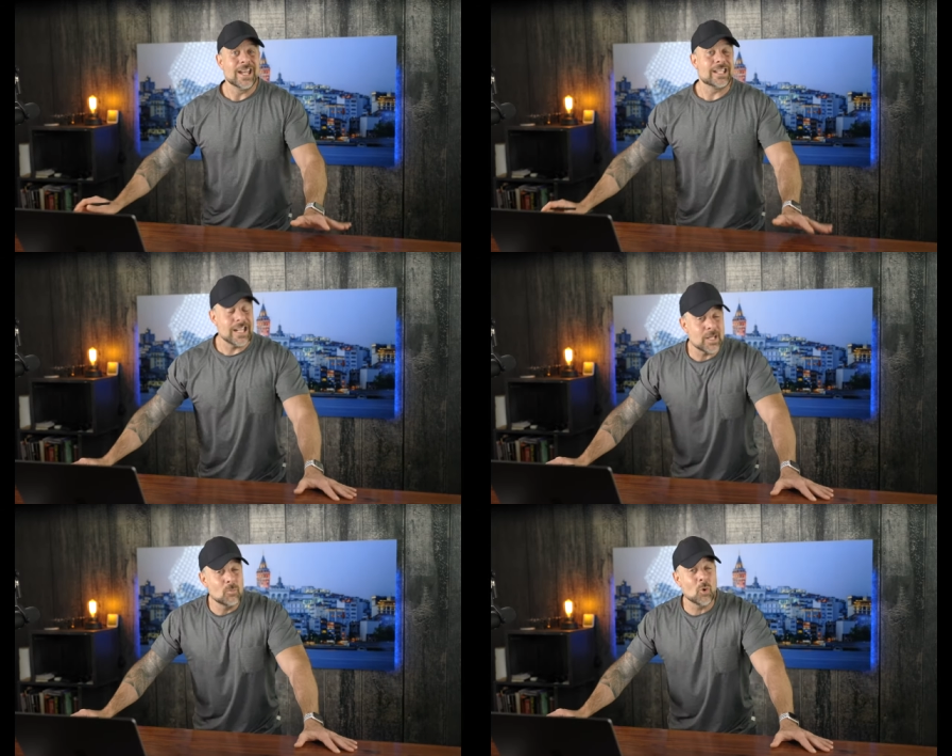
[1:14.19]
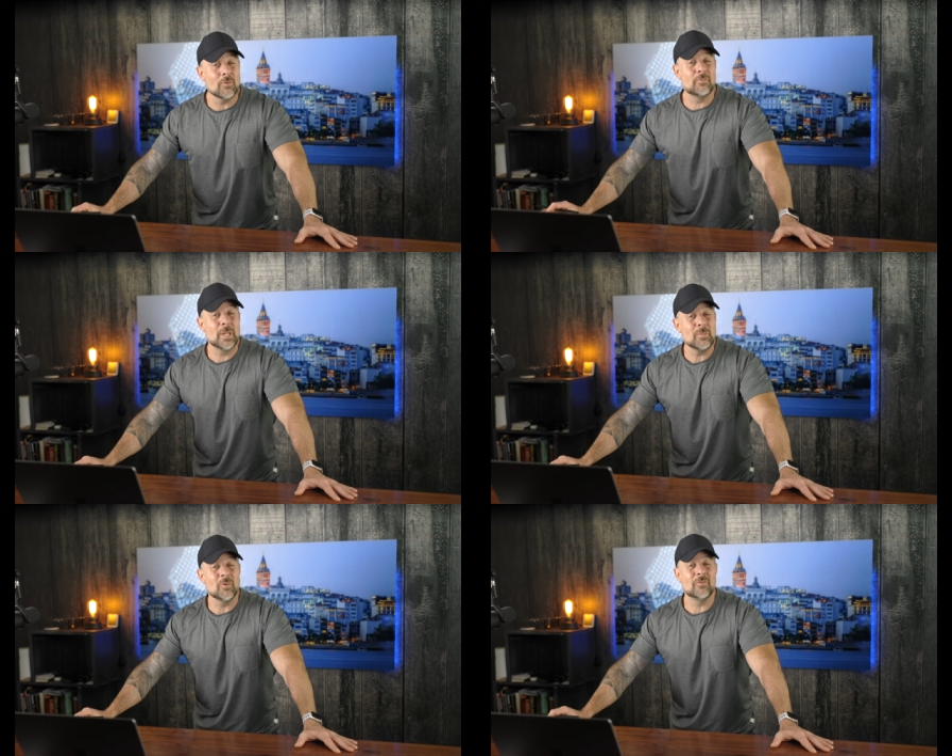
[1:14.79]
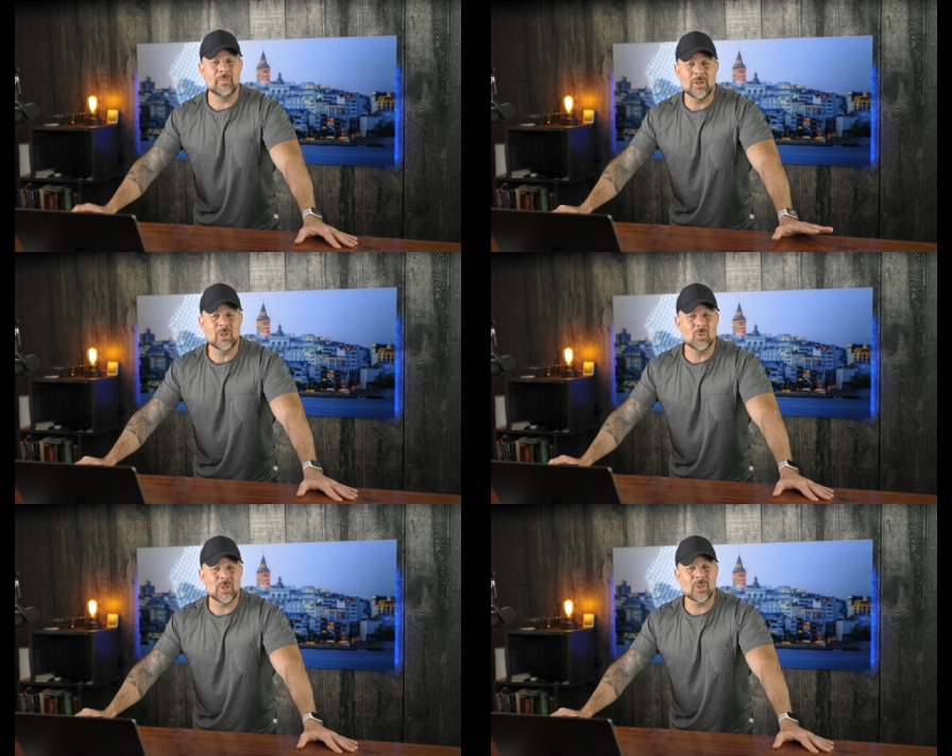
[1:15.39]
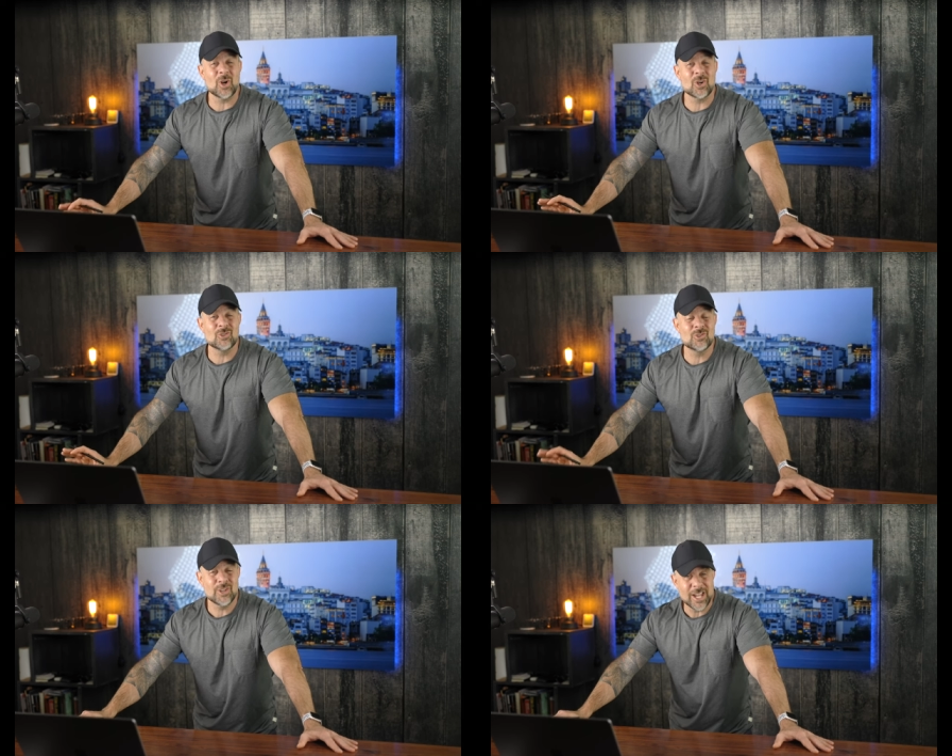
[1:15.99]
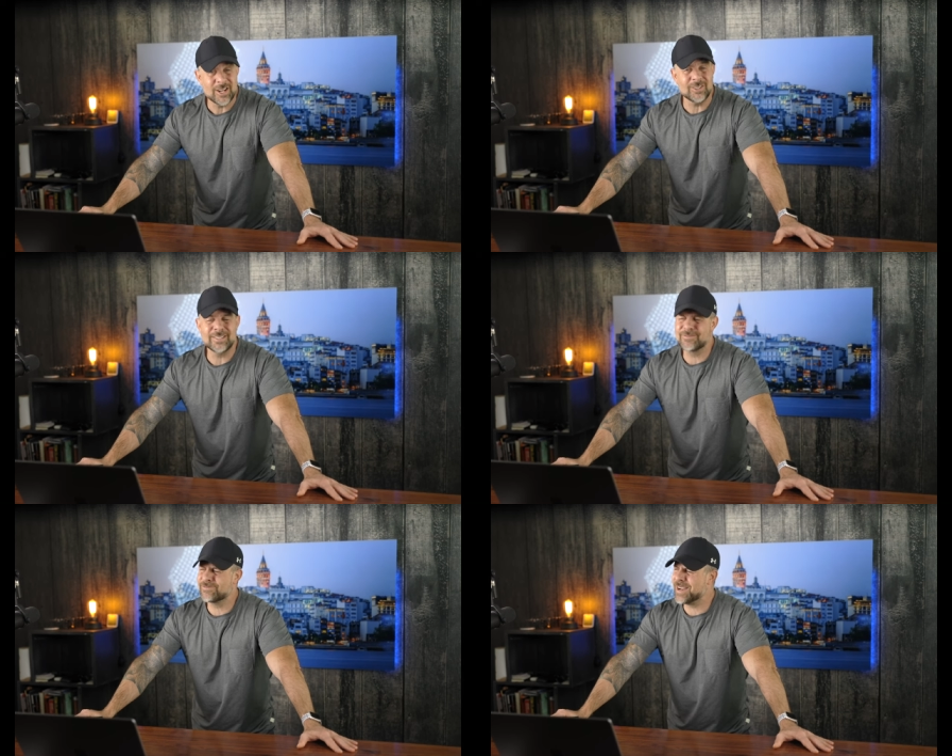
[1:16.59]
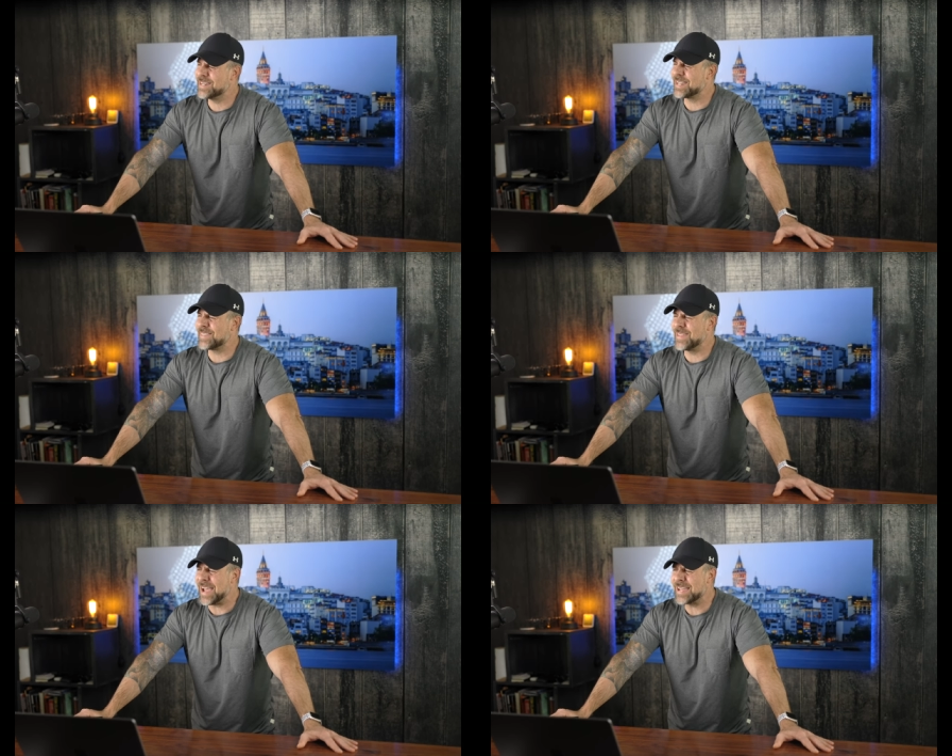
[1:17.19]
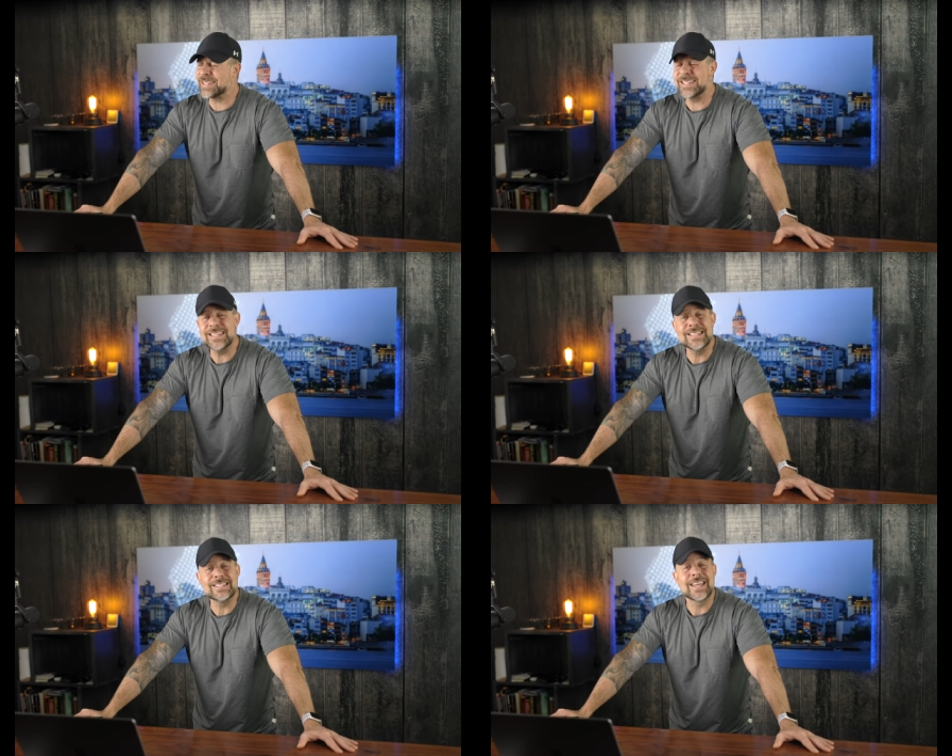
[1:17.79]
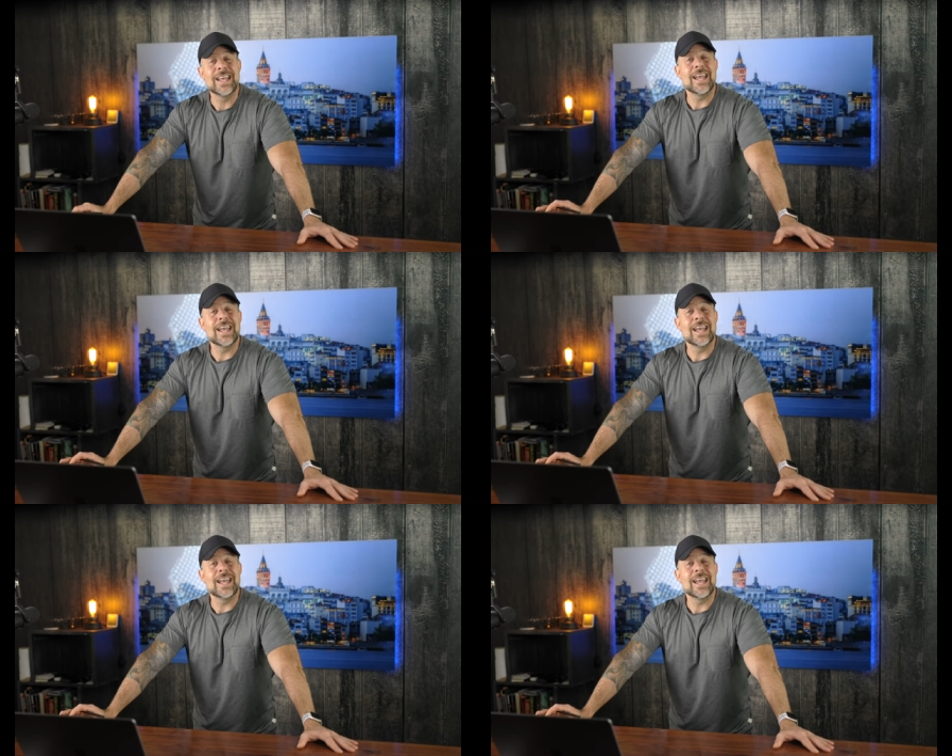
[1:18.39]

getting more people familiar with our channel. And friends, that is